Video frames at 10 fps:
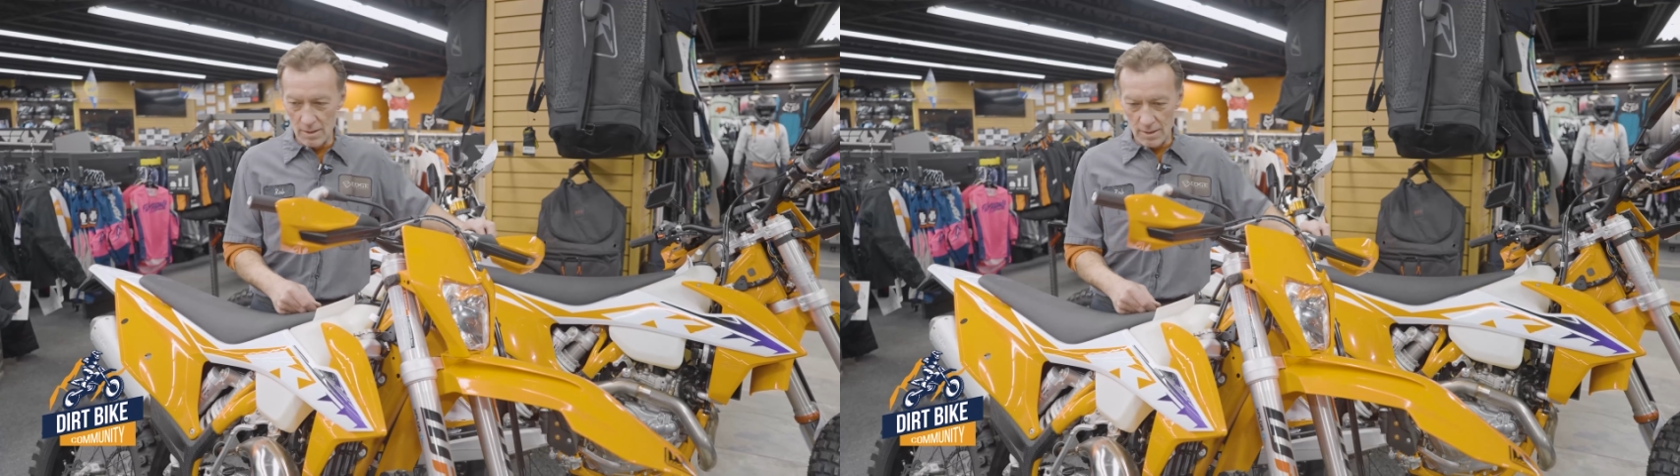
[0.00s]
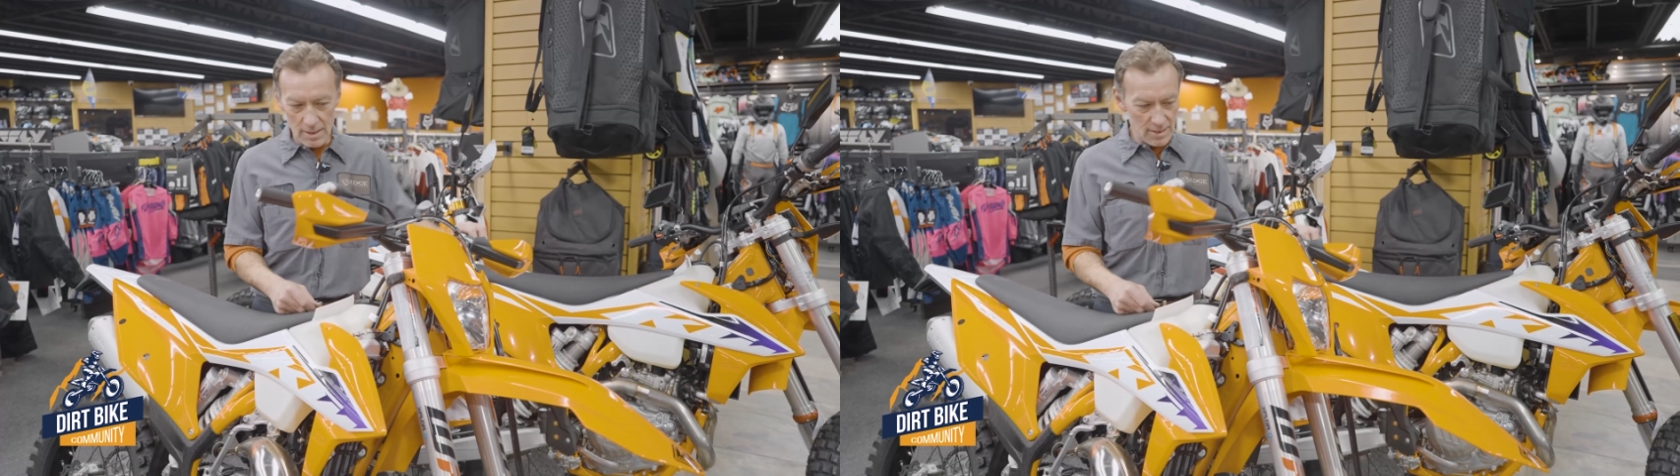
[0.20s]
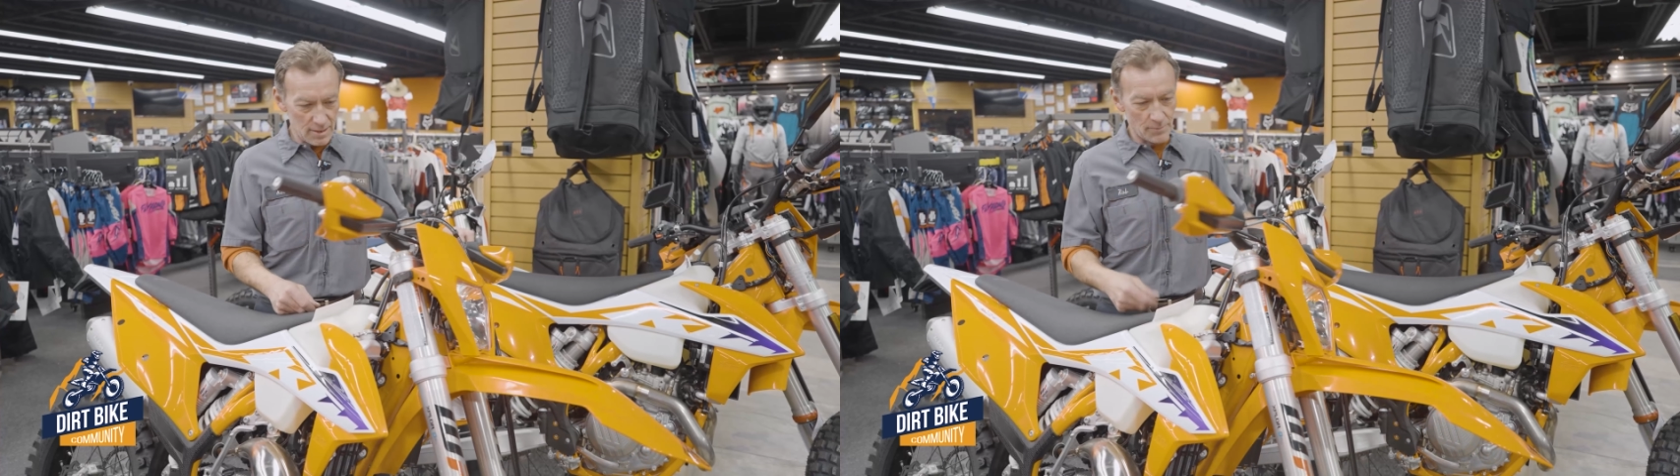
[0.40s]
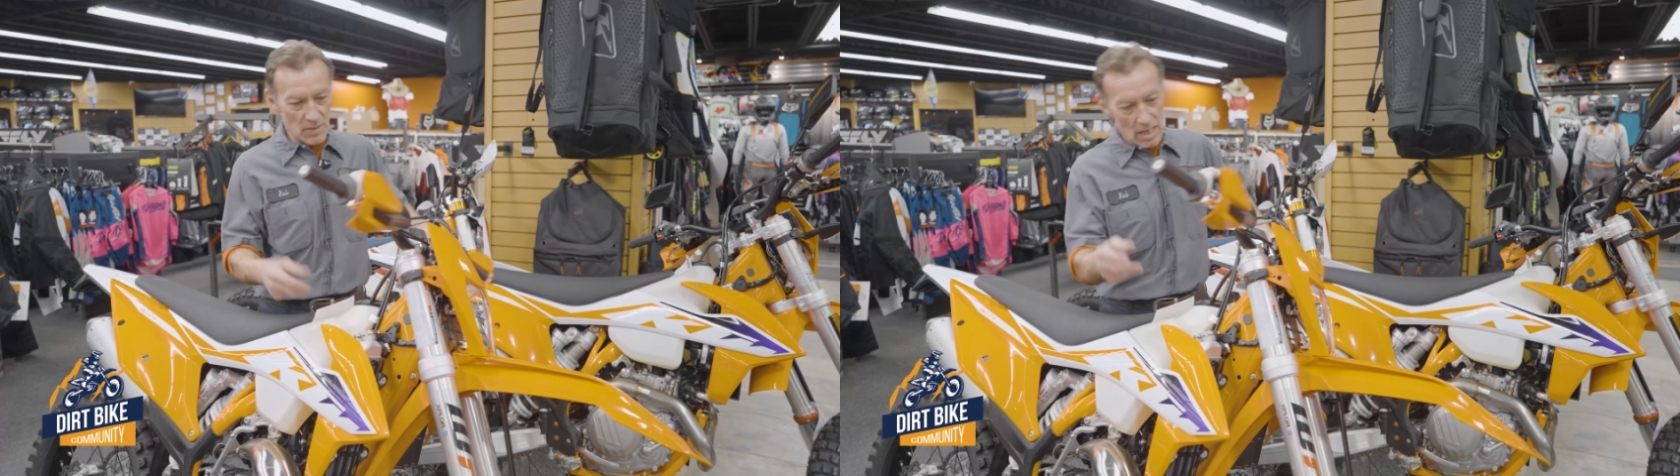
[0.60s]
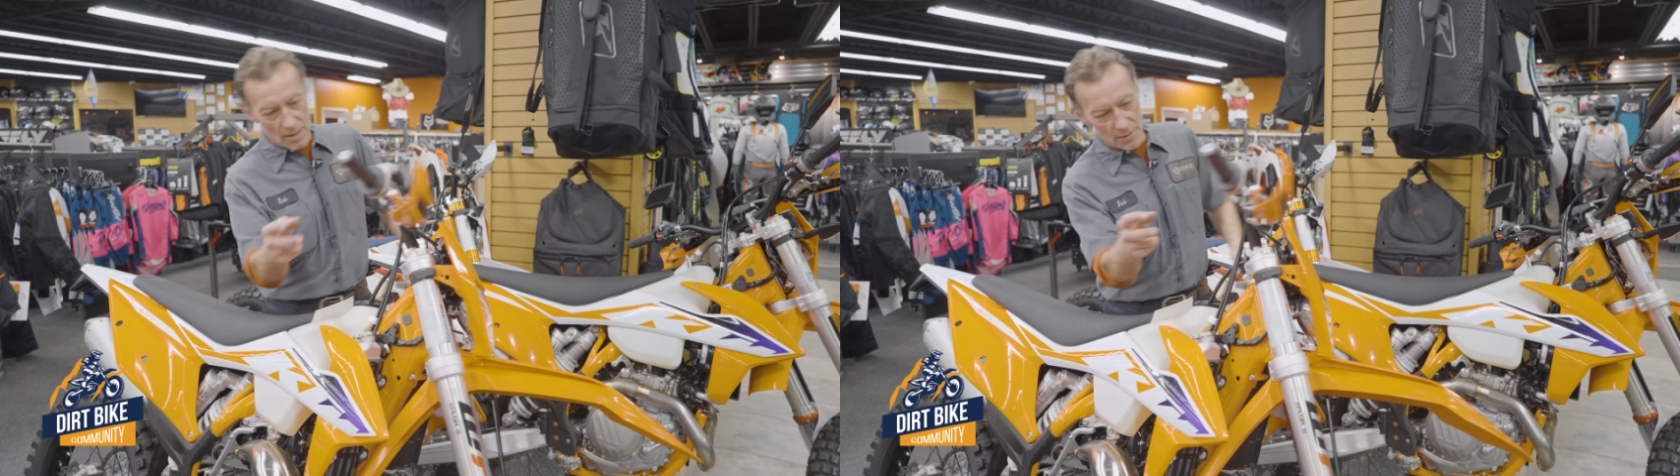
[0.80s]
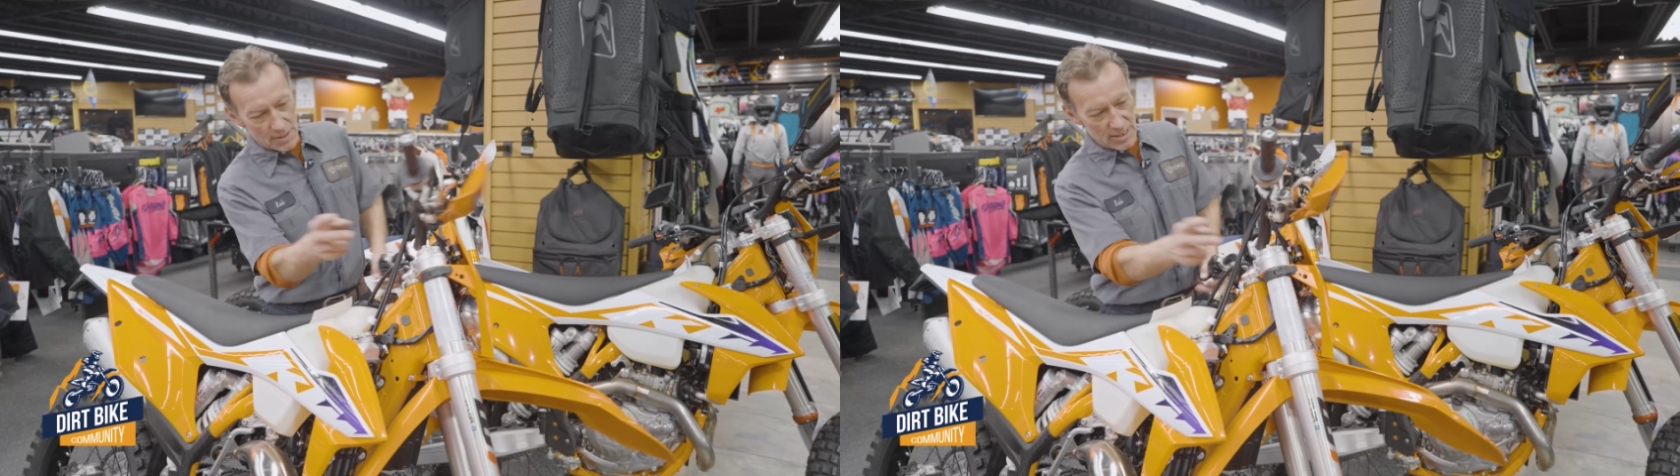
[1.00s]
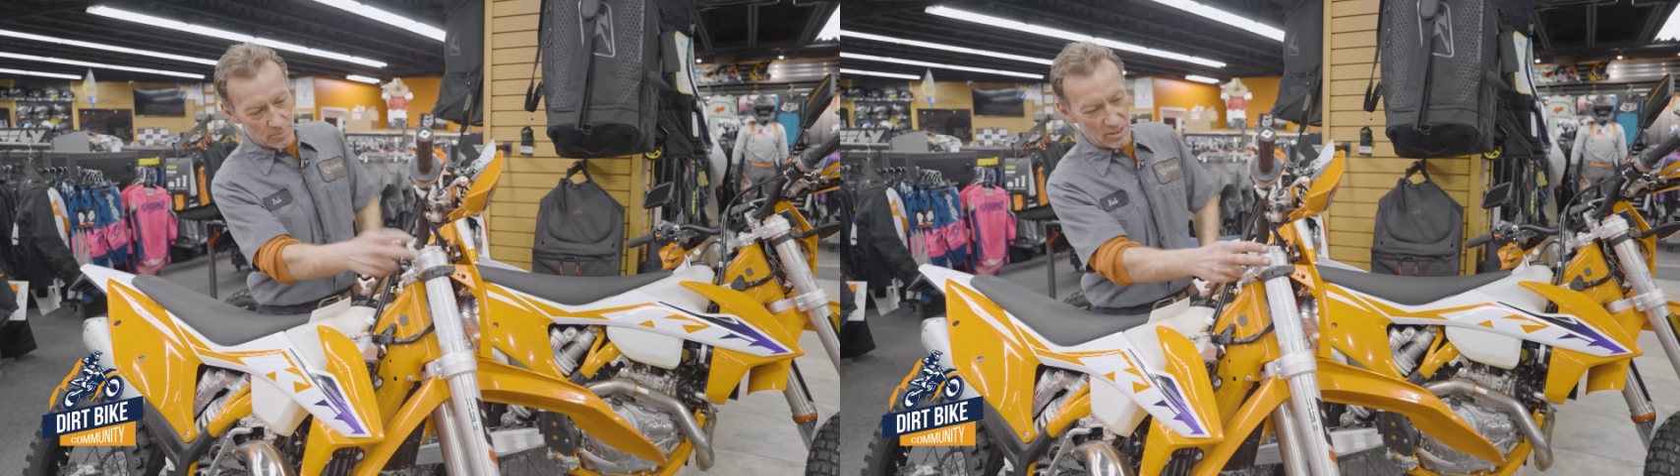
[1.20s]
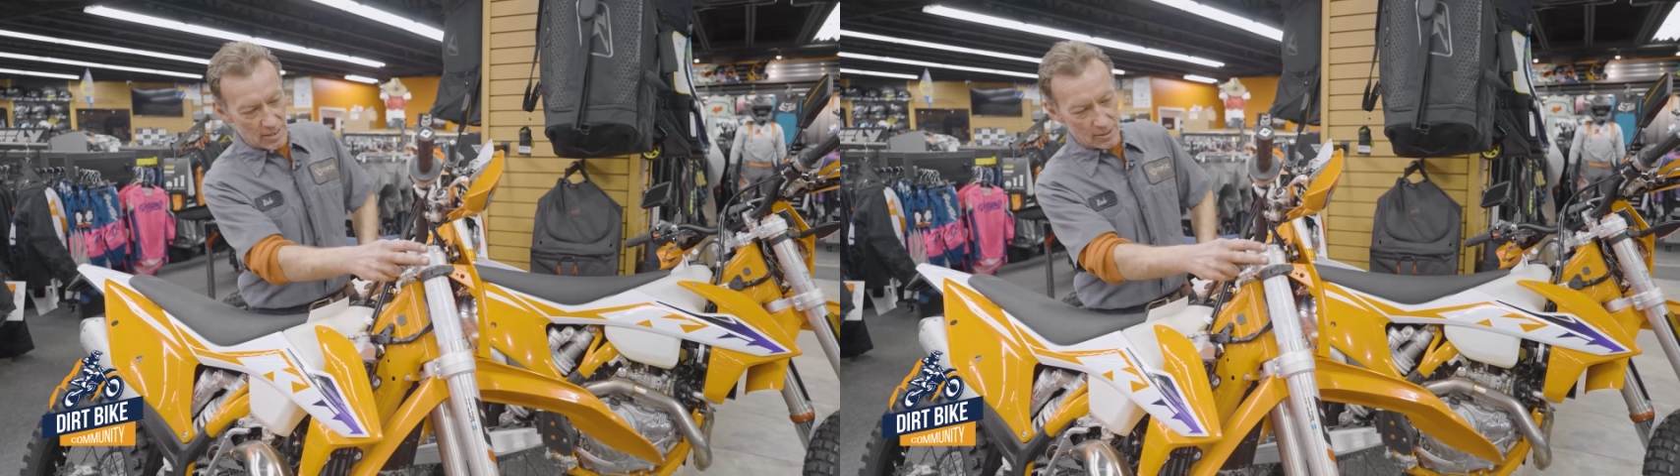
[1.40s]
Awesome. This
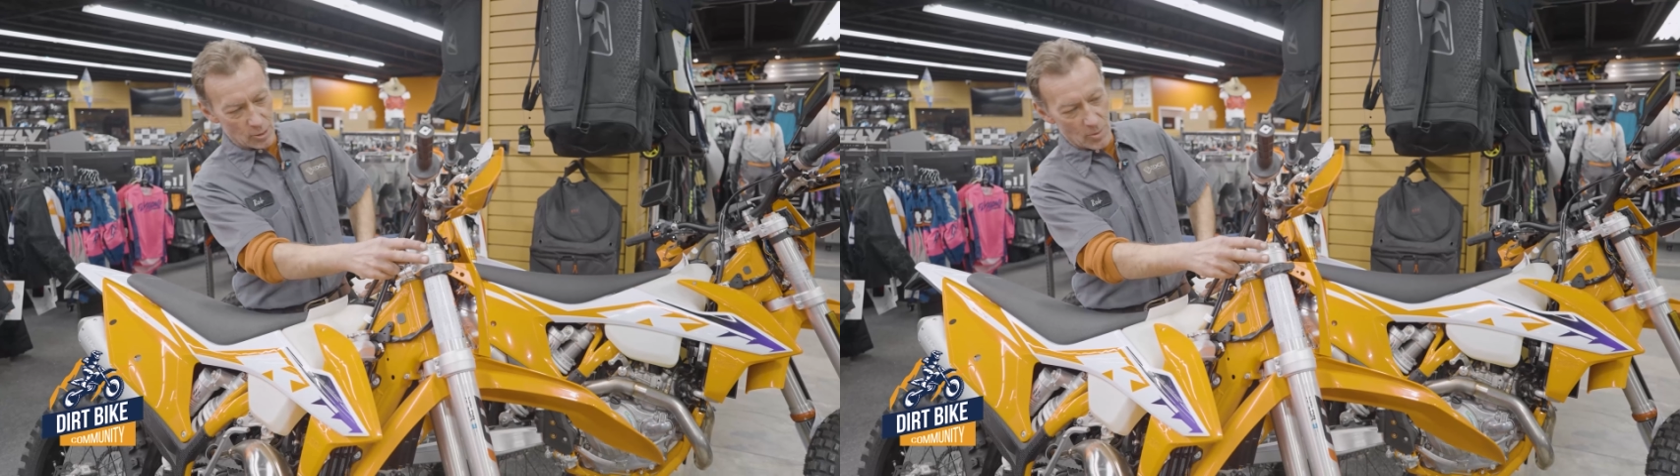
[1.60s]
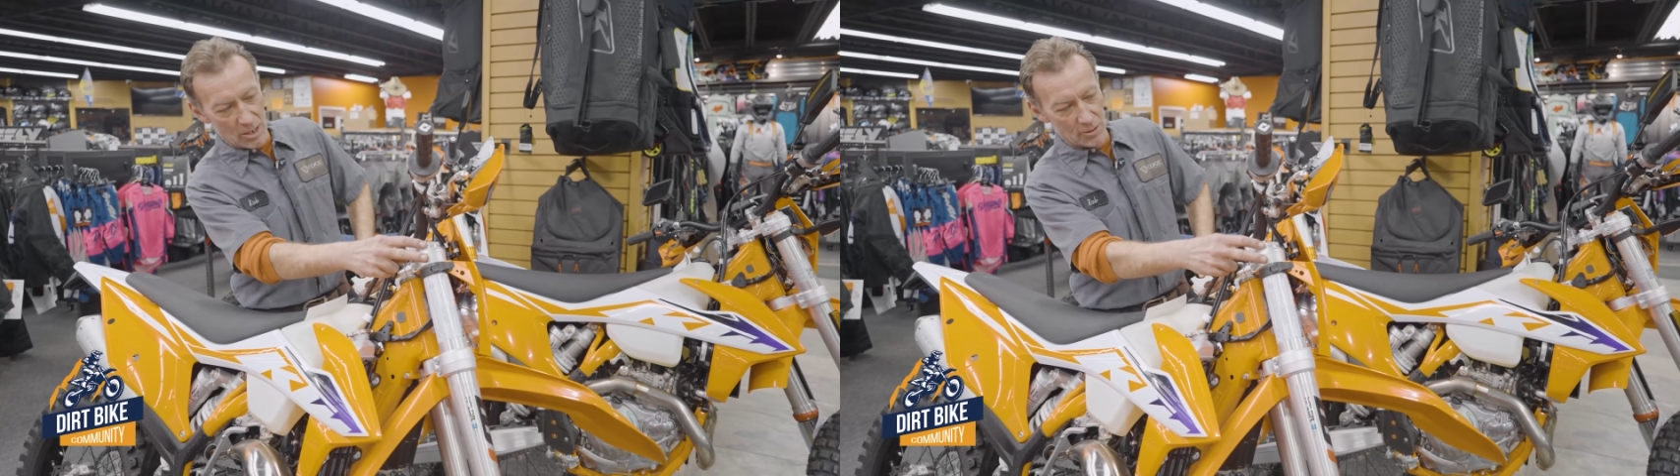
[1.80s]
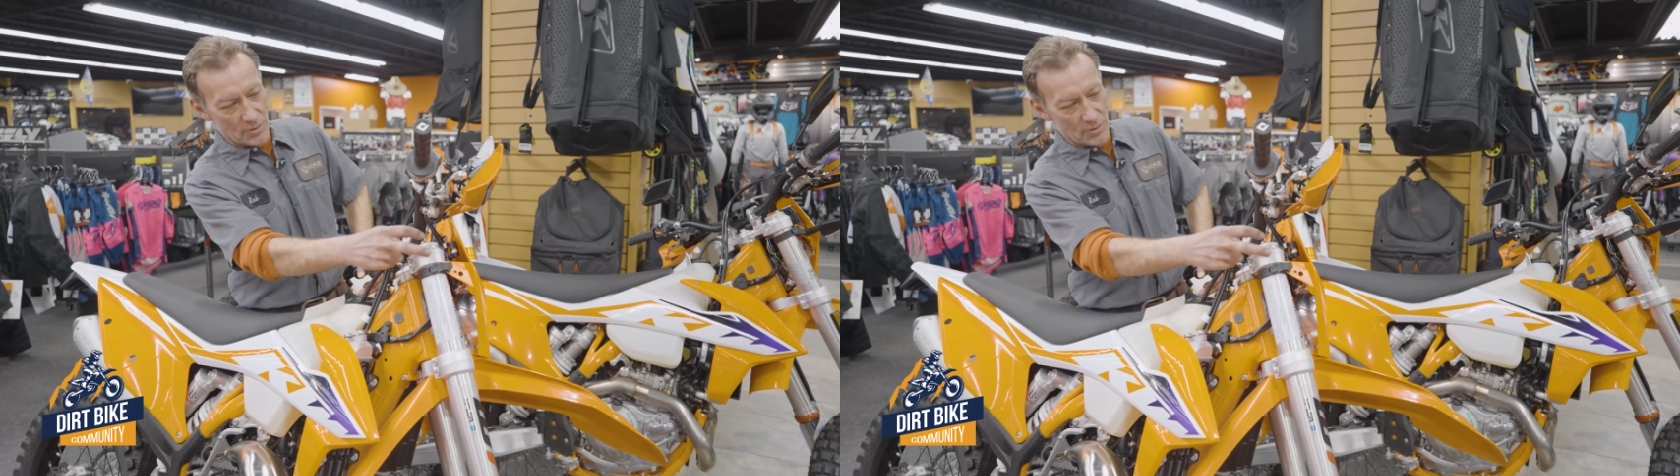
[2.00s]
particular model,